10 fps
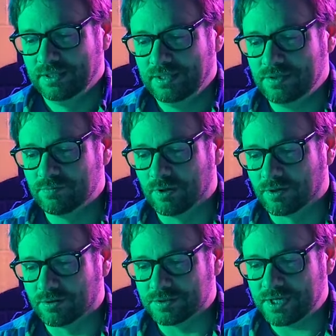his
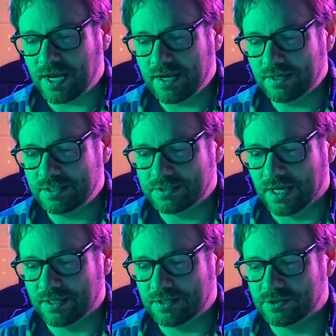murderous hand. He's
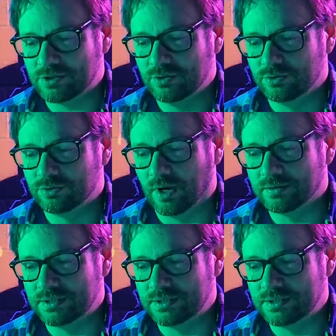got his two drug